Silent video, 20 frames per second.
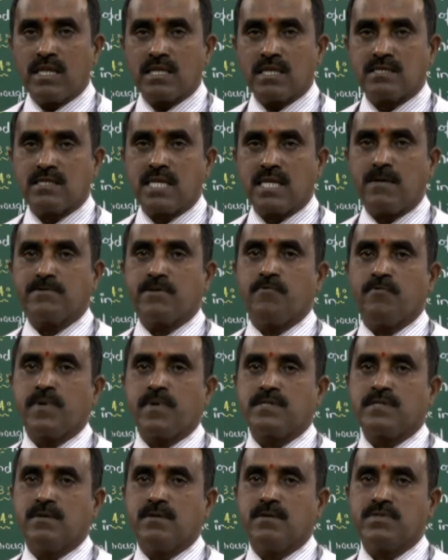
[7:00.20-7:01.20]
these types of
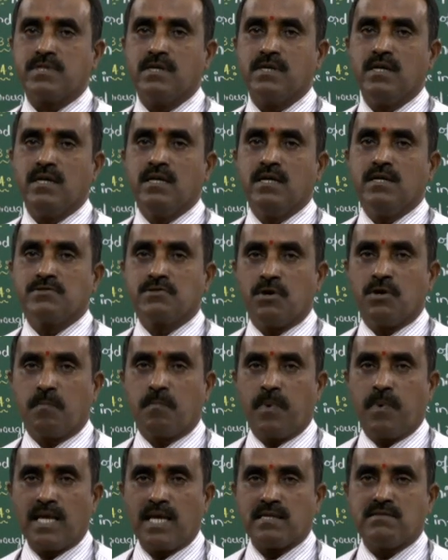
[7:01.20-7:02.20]
prisms, so
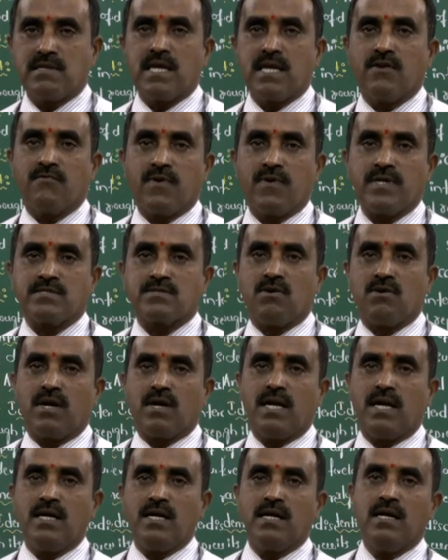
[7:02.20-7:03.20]
placing in first
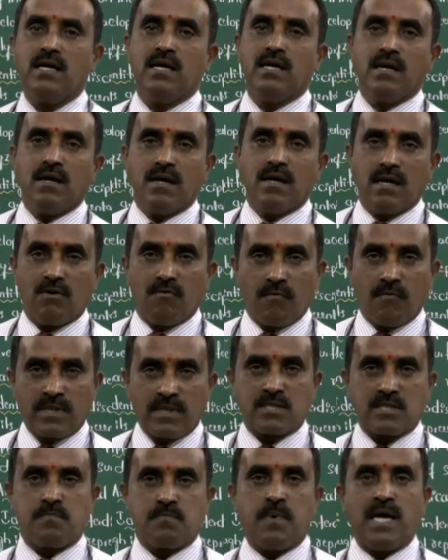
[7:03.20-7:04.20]
quadrant with
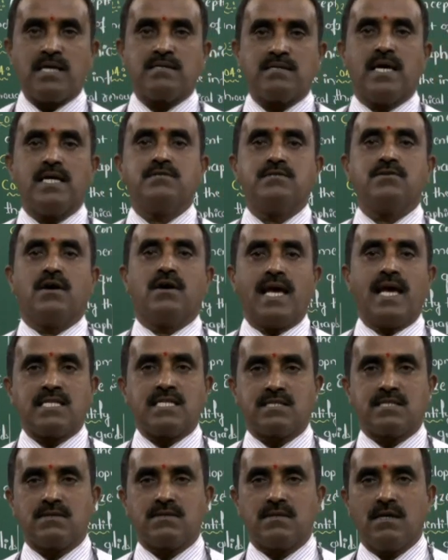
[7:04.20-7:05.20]
this base edge on
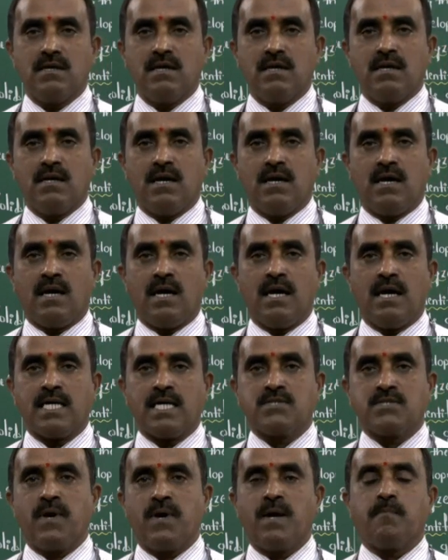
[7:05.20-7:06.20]
x,
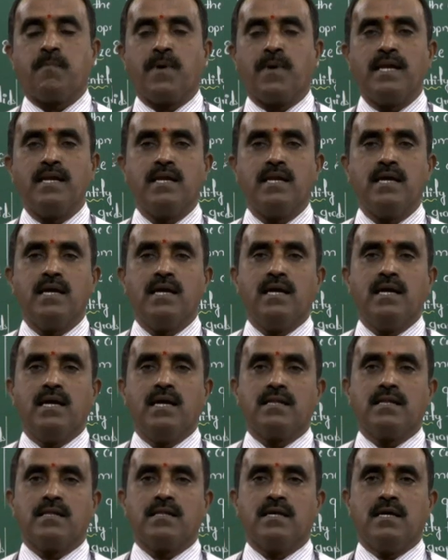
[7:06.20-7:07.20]
xy plane,
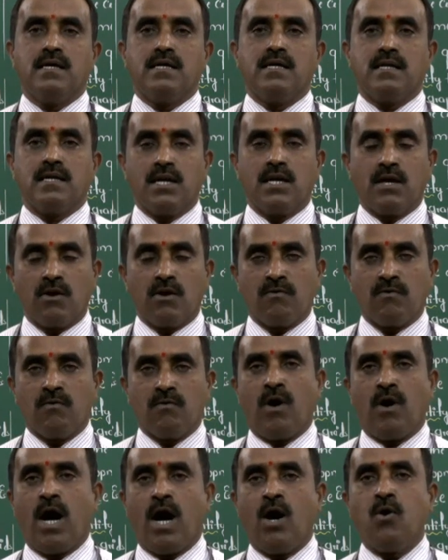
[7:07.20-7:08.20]

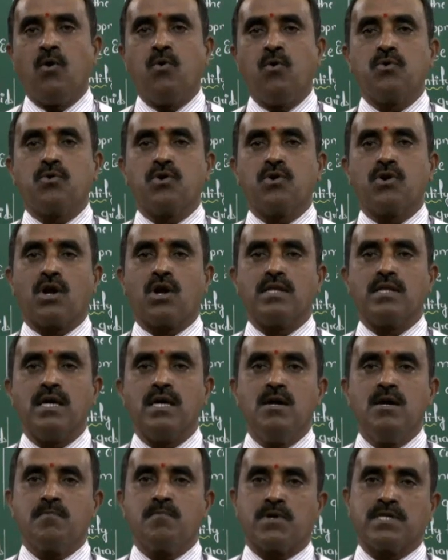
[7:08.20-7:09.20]
how to draw the
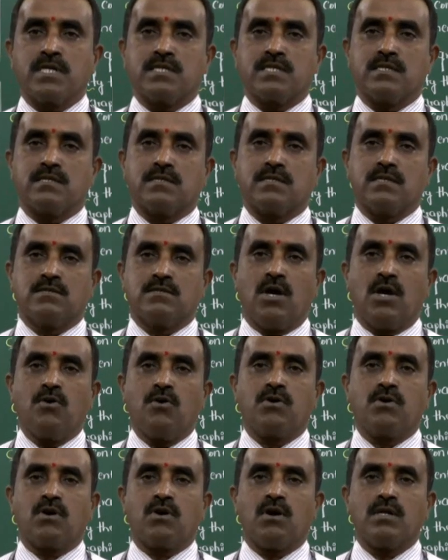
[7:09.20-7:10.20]
projections. So how
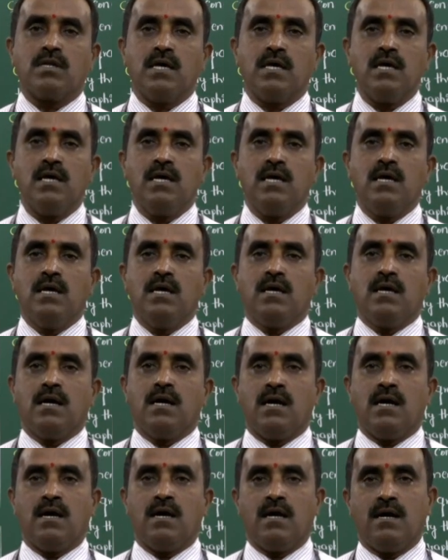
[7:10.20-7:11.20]
to draw
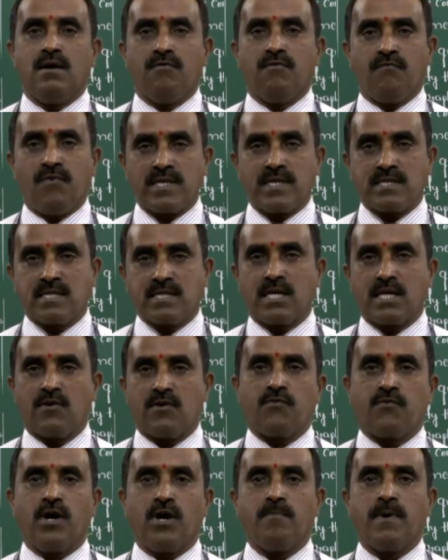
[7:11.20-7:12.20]
the first set
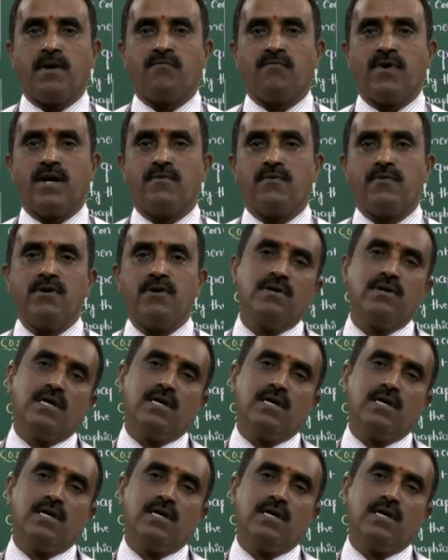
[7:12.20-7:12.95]
of top and front view,